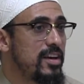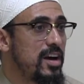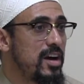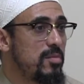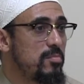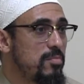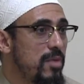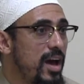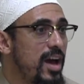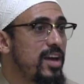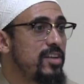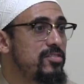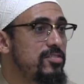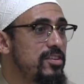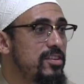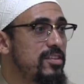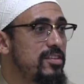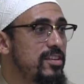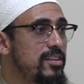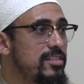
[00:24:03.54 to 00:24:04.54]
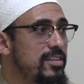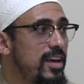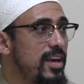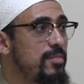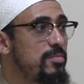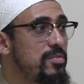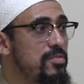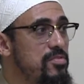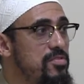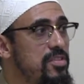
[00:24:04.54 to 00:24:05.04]
Imagine the
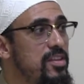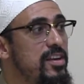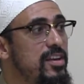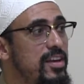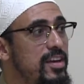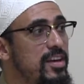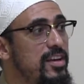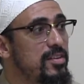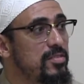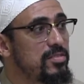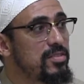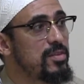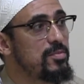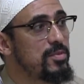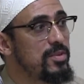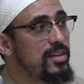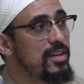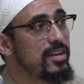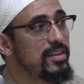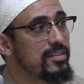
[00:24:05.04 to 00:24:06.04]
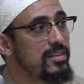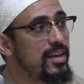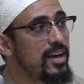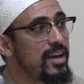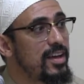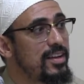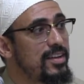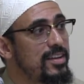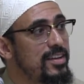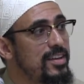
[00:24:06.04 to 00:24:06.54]
type of thinking of someone like
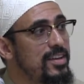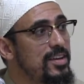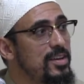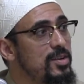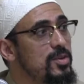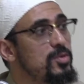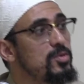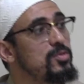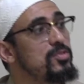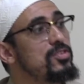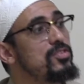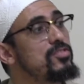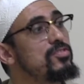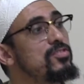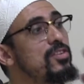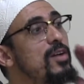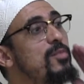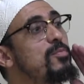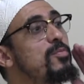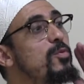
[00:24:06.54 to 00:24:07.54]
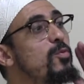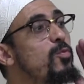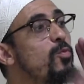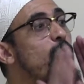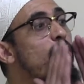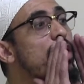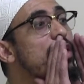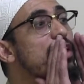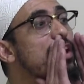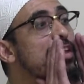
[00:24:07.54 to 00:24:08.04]
that, who just
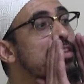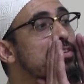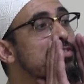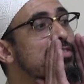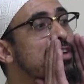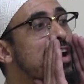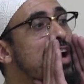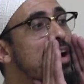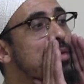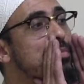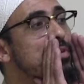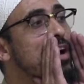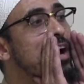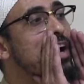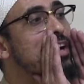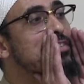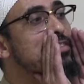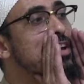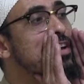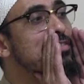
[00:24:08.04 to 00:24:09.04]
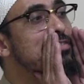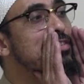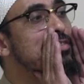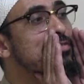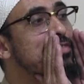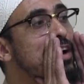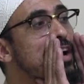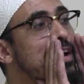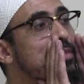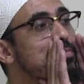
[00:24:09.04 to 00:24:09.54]
one other Sahabi, I
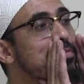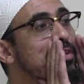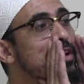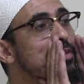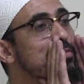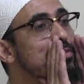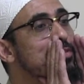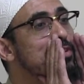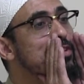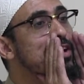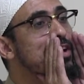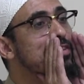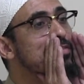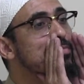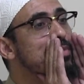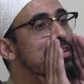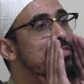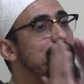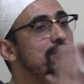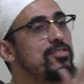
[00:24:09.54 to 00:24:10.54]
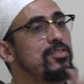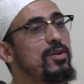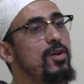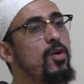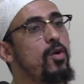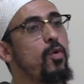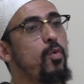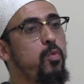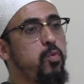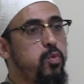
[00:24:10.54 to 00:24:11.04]
testify I prayed with Allah's Messenger.
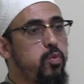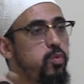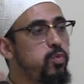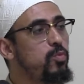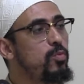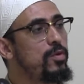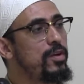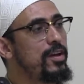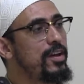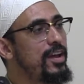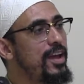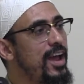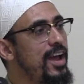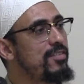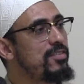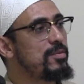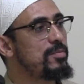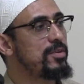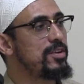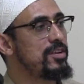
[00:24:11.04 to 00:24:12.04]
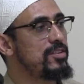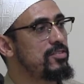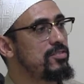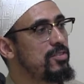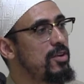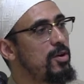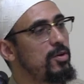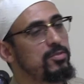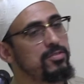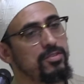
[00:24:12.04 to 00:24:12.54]
Everybody just
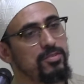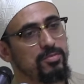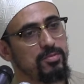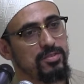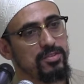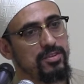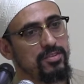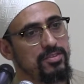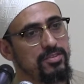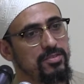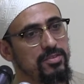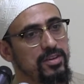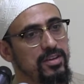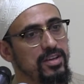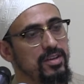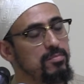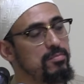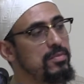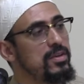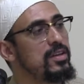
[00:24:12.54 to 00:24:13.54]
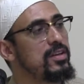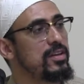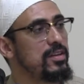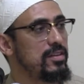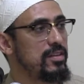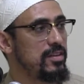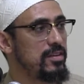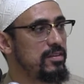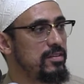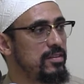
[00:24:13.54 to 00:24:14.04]
alters what they're doing
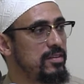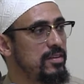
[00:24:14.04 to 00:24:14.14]
immediately.